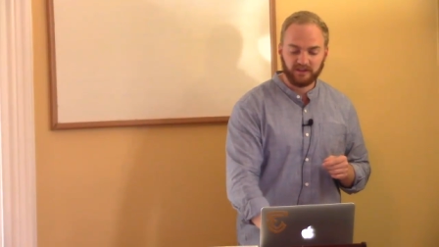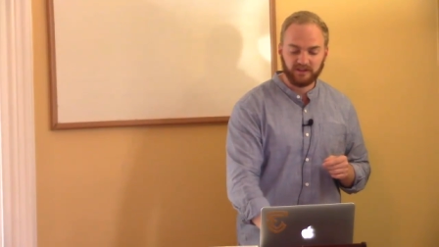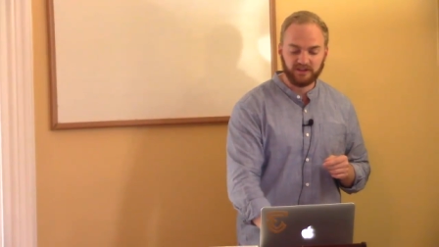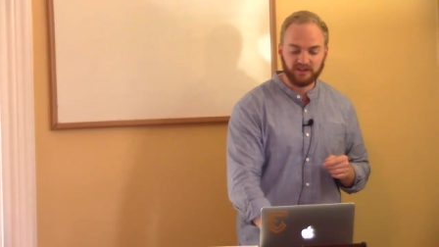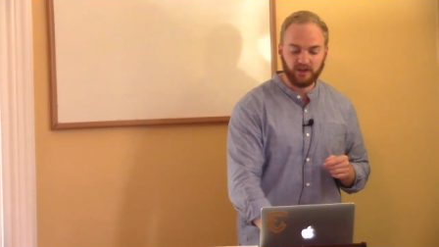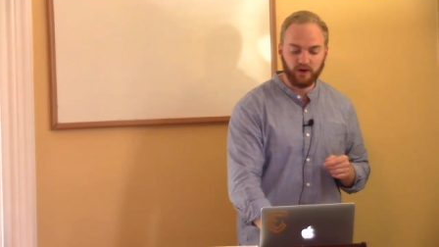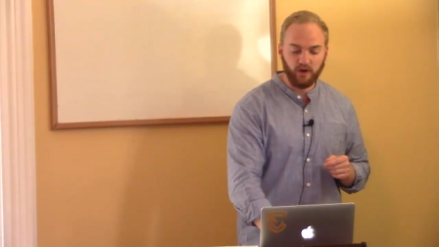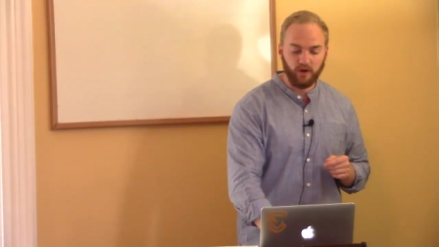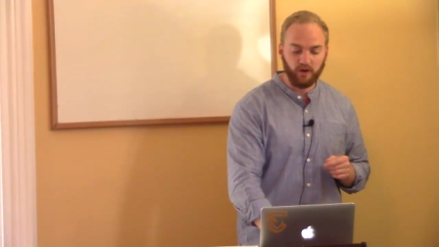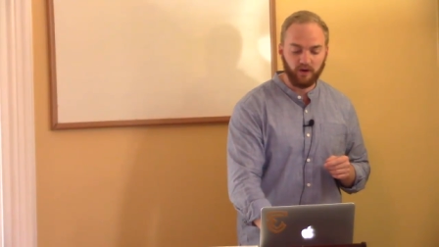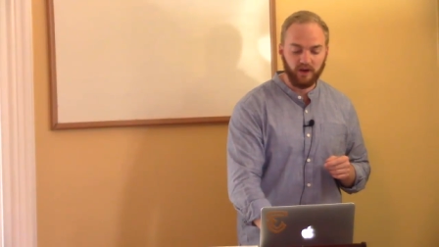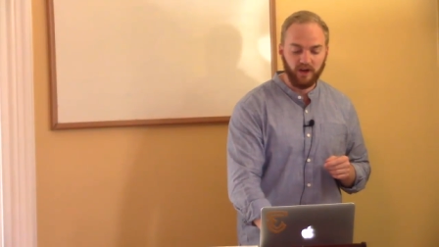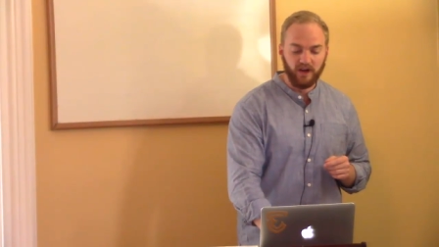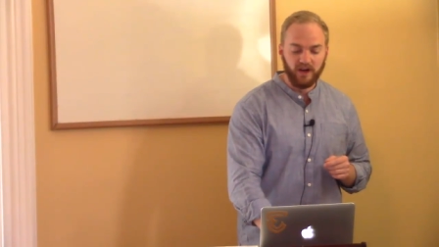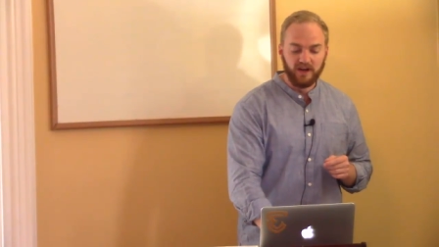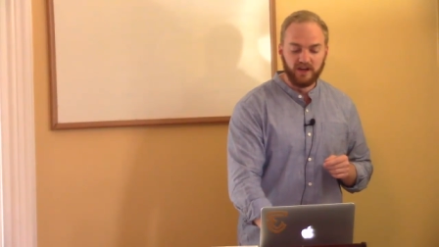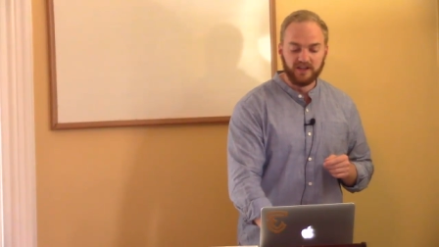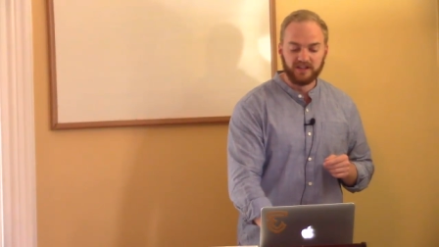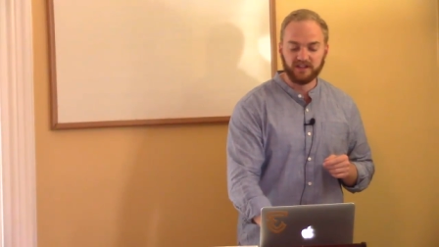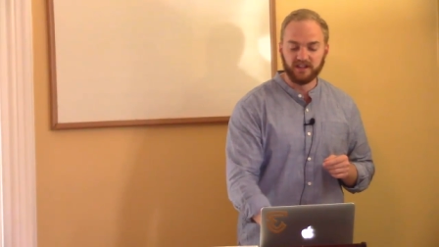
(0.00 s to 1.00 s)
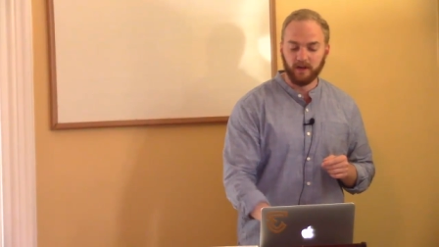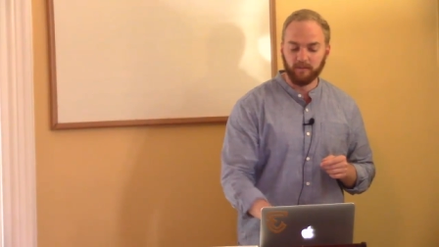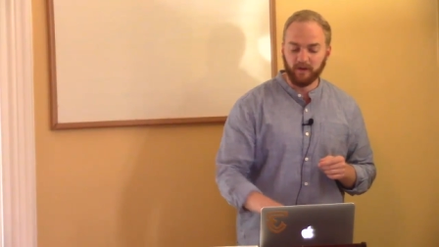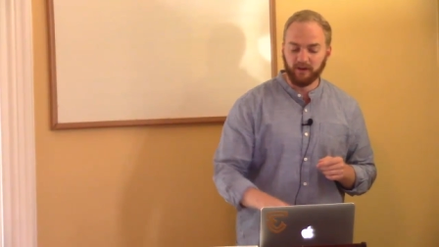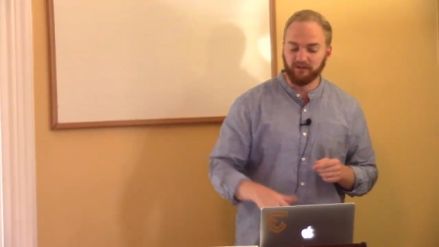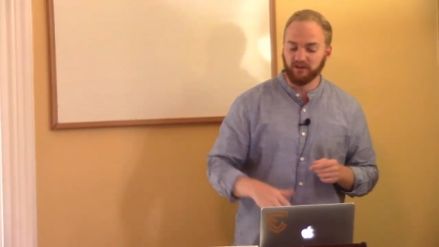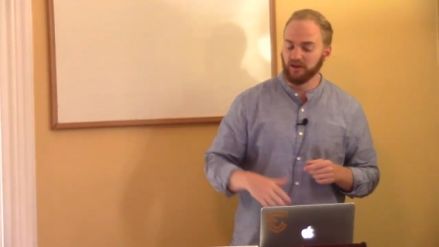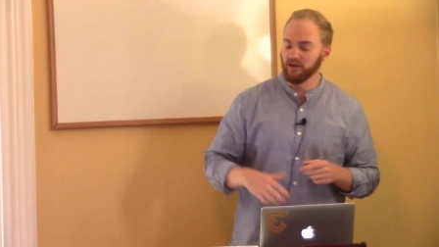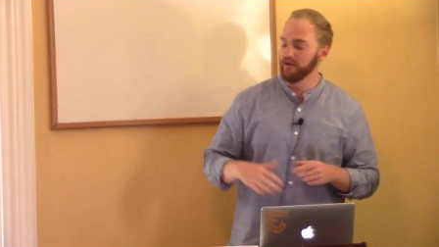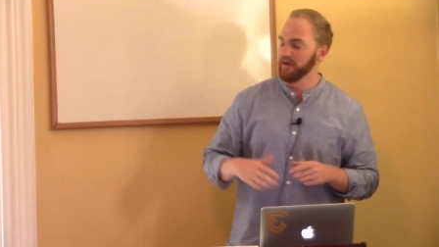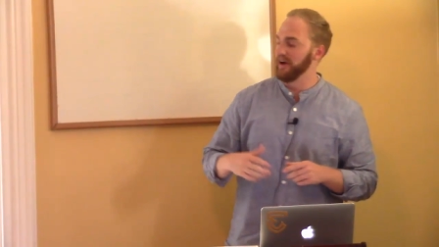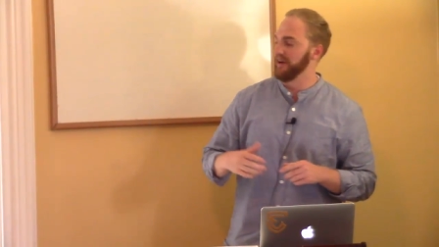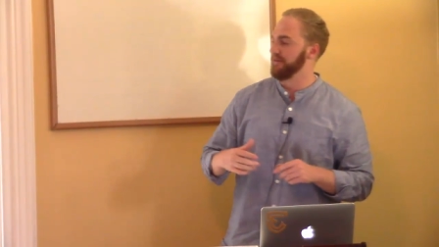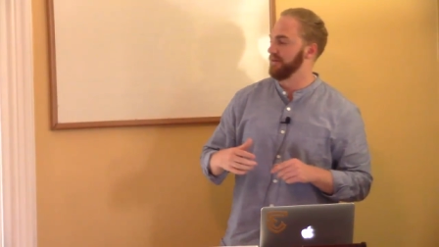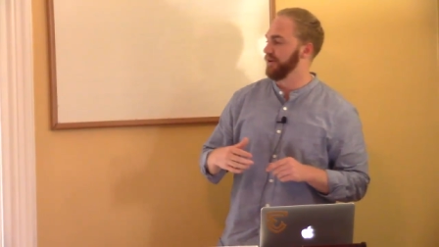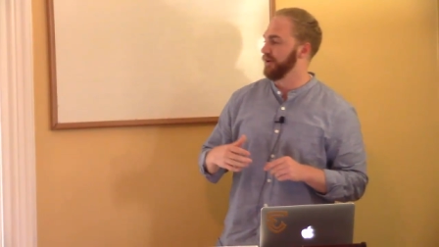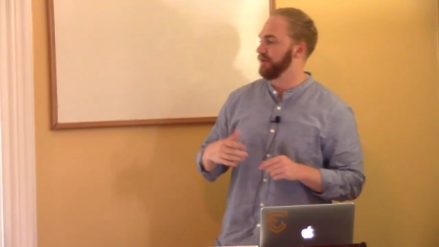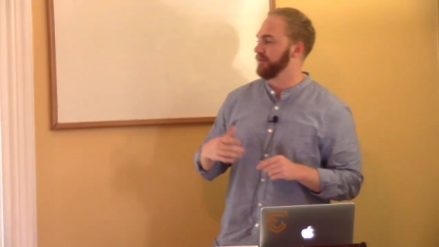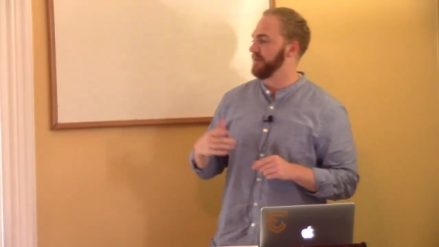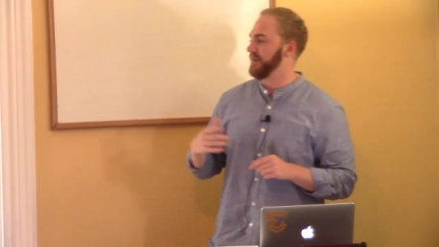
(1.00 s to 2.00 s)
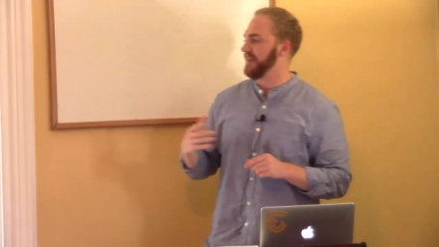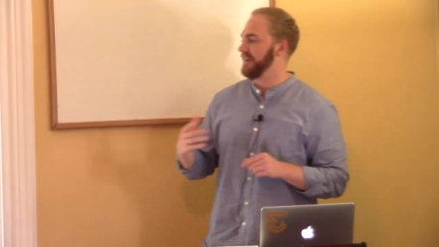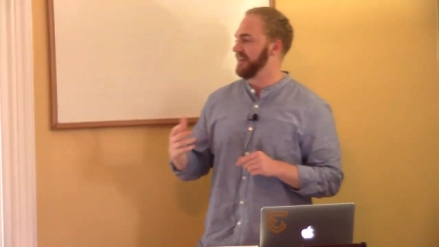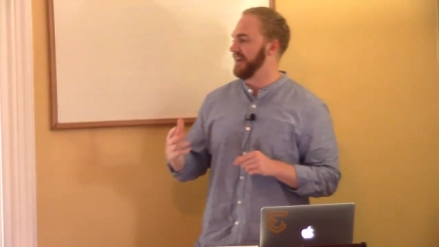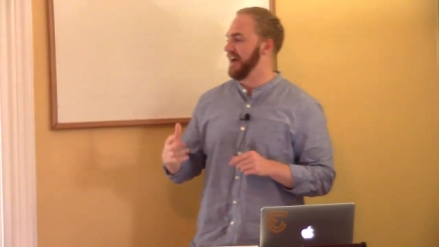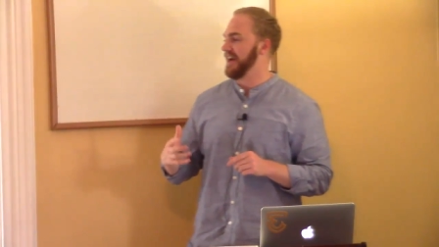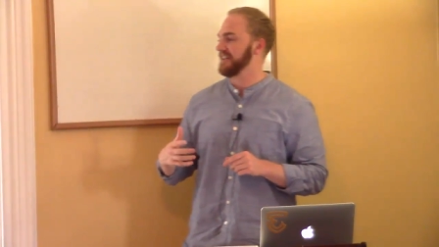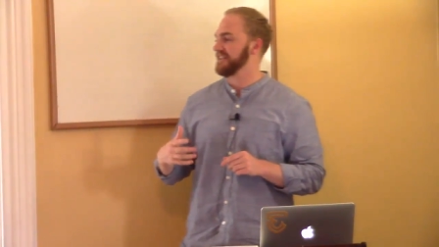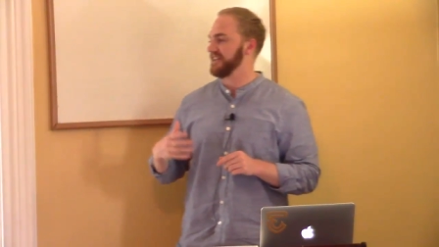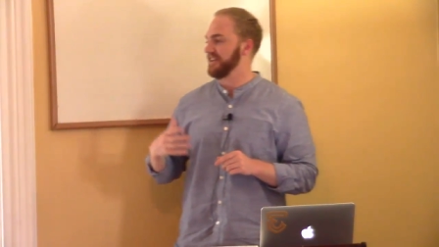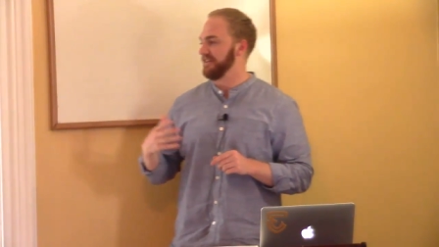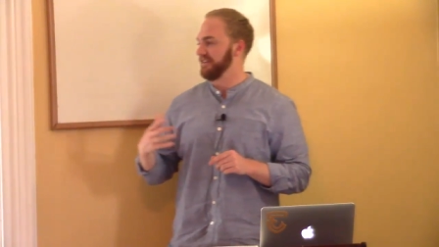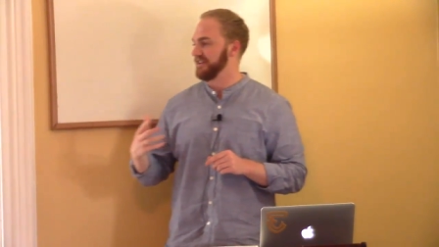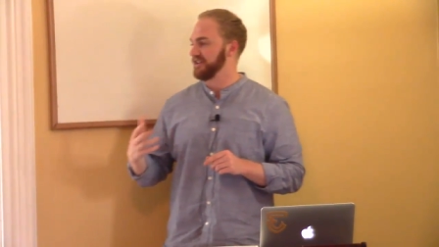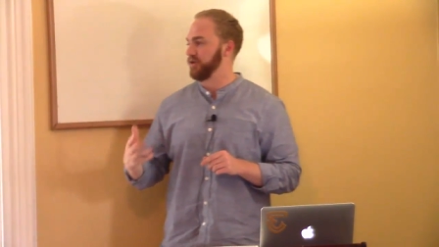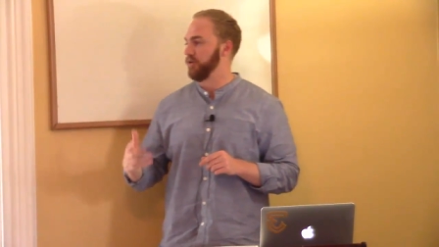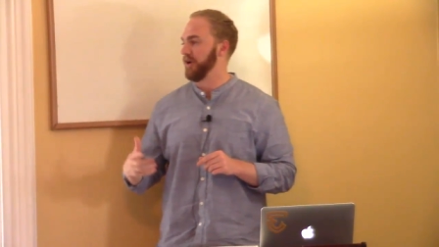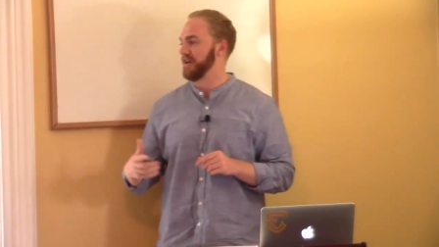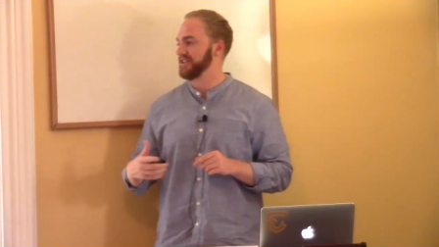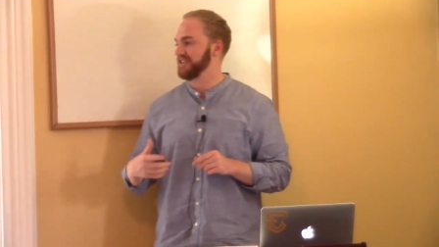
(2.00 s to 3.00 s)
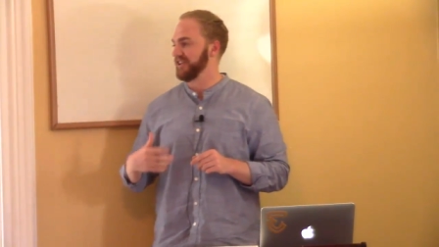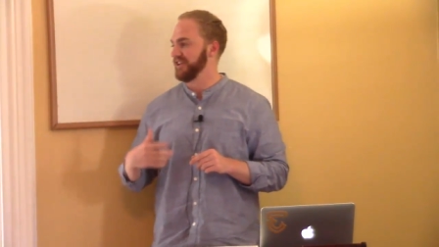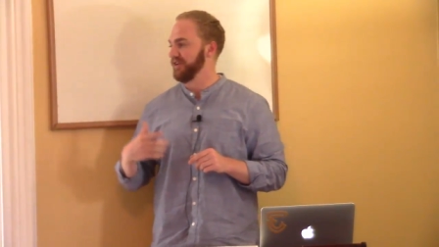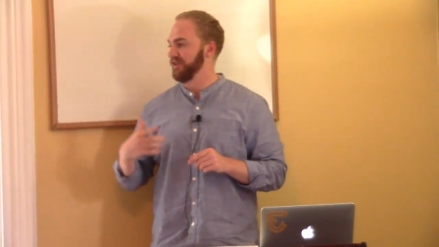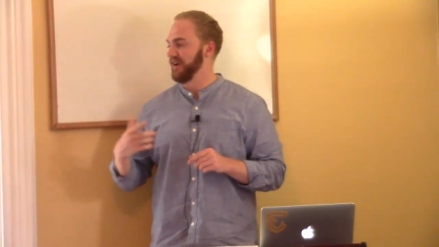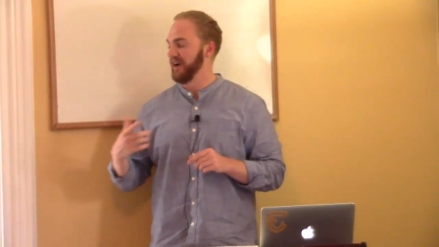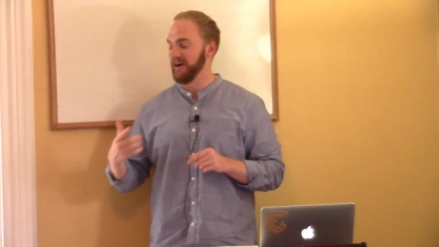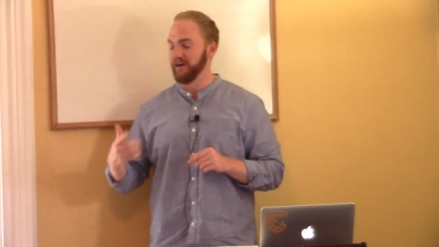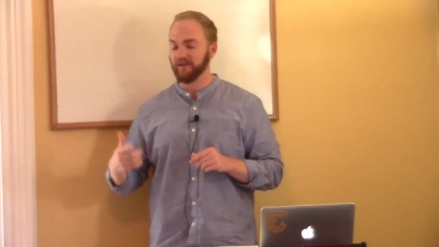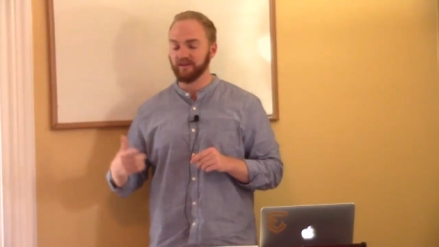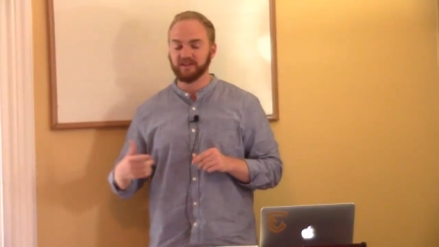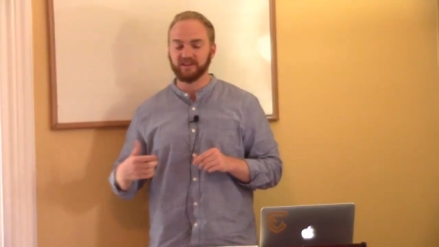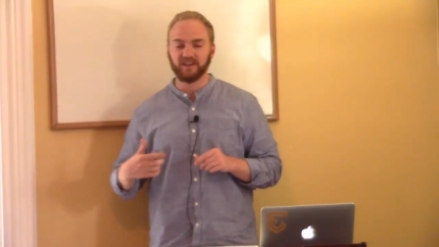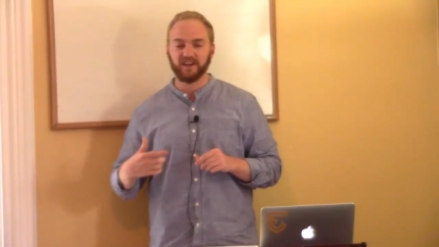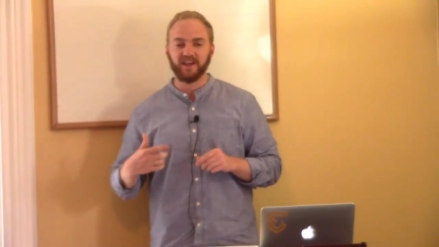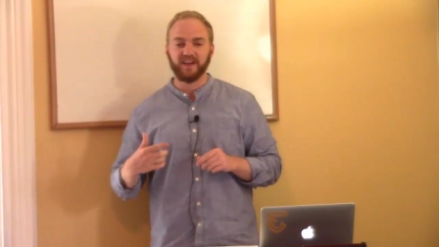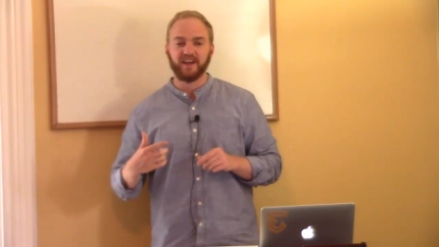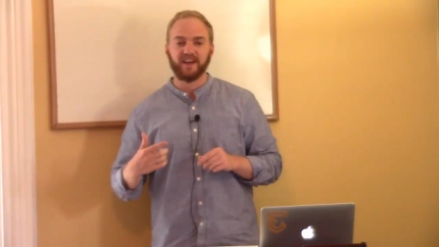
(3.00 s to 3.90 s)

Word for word: So some of you have heard me asking this question around,